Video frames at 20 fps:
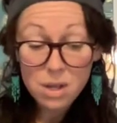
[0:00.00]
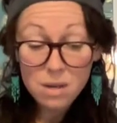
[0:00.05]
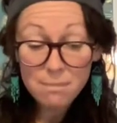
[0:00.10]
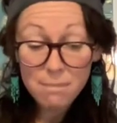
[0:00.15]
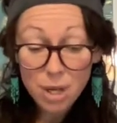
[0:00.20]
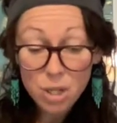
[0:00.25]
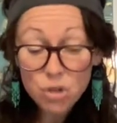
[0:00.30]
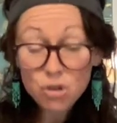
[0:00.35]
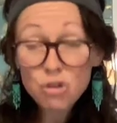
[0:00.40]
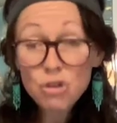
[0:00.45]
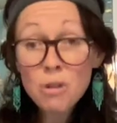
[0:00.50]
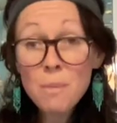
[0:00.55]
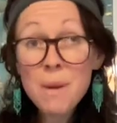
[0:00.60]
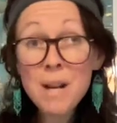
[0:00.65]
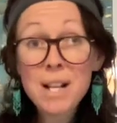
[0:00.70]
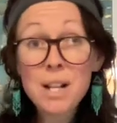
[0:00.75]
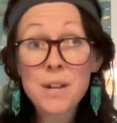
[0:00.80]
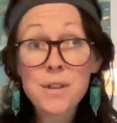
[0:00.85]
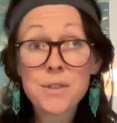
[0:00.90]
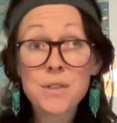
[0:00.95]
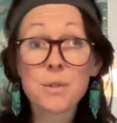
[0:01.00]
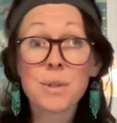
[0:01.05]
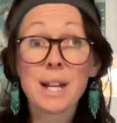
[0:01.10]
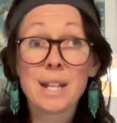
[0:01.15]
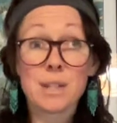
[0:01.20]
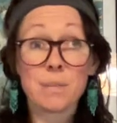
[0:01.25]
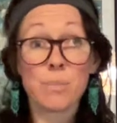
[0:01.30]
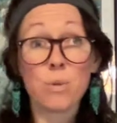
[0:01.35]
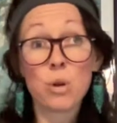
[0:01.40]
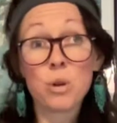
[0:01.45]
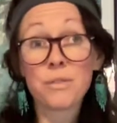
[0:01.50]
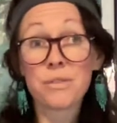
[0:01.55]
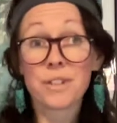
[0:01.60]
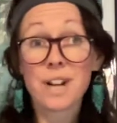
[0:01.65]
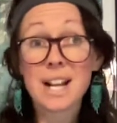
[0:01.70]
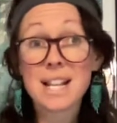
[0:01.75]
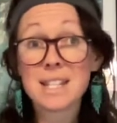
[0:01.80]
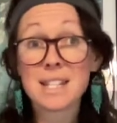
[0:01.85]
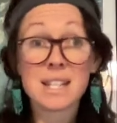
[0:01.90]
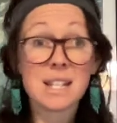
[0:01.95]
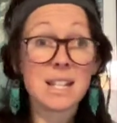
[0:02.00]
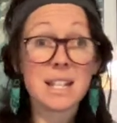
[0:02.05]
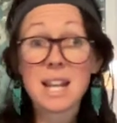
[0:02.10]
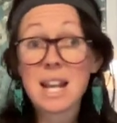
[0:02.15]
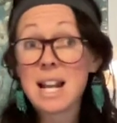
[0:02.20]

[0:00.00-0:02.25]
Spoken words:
mushroom, and I also like to pulverize it.